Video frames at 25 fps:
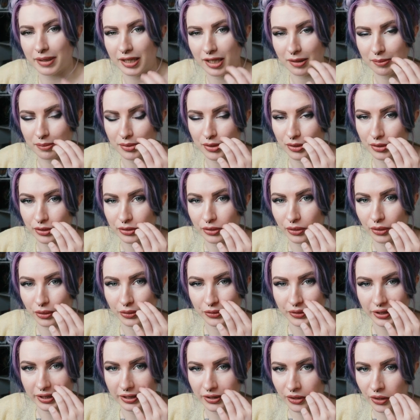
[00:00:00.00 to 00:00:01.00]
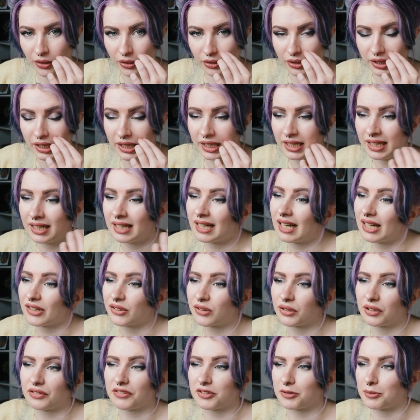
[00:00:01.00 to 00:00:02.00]
my computer all day long. I
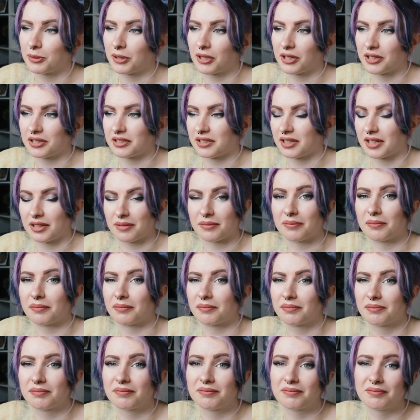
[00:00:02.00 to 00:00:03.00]
don't know if it's because I'm